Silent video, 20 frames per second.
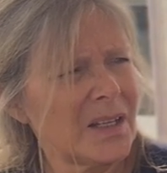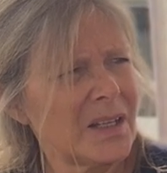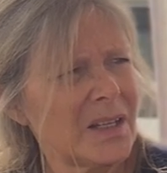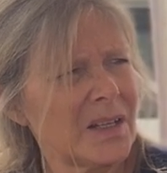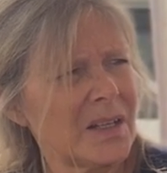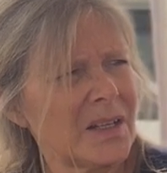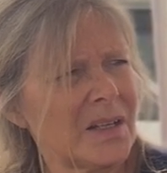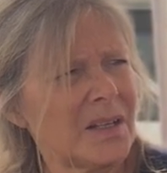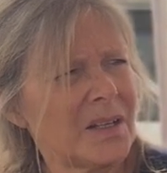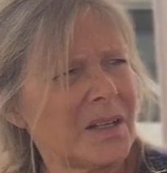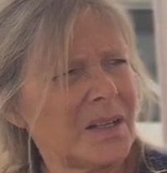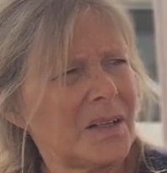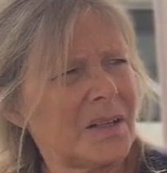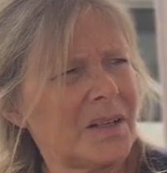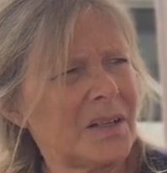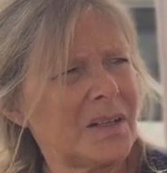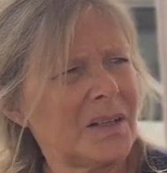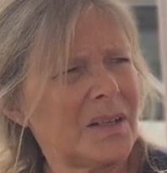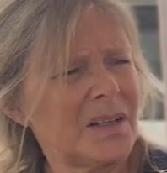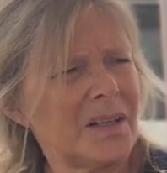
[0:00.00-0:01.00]

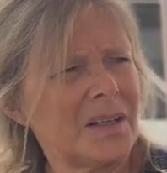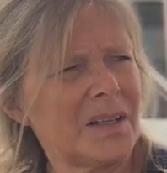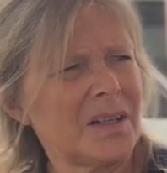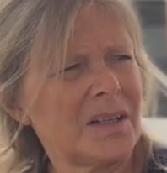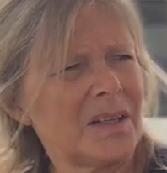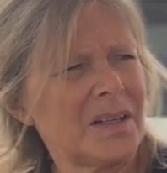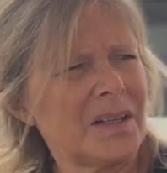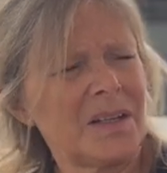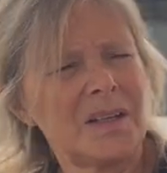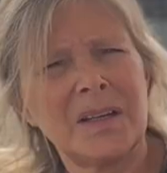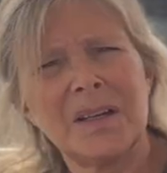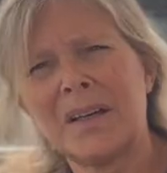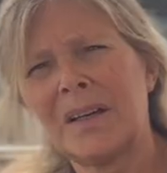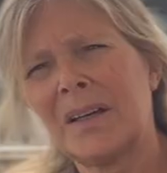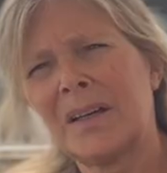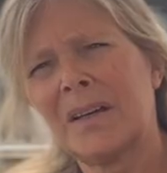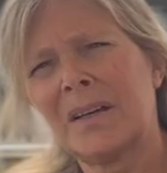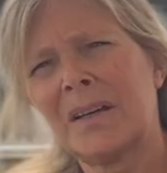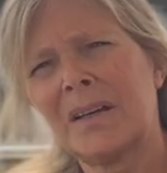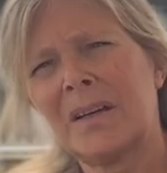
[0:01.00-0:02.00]

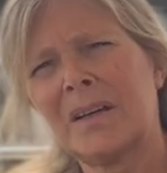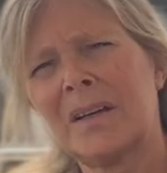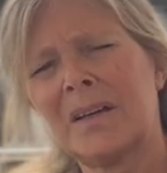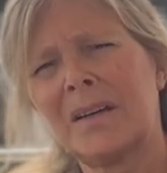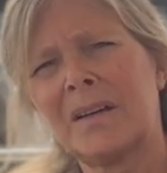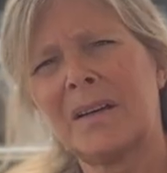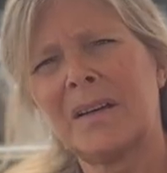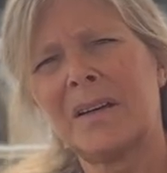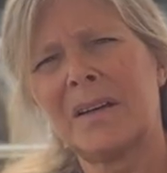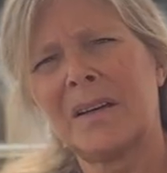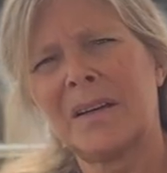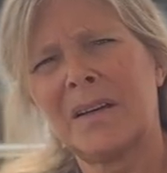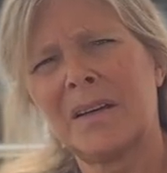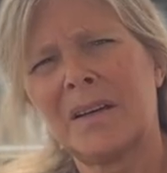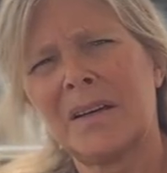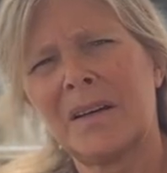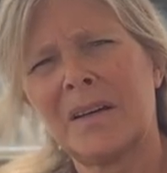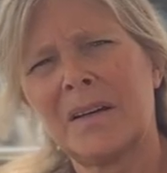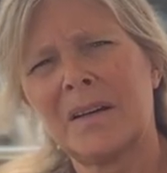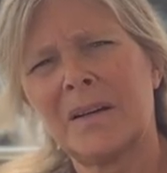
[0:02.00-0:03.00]

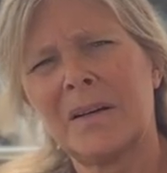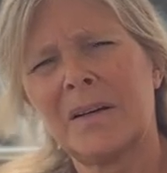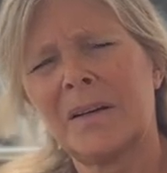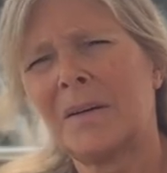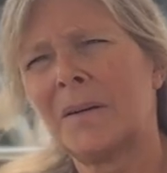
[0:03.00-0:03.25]
(not speaking)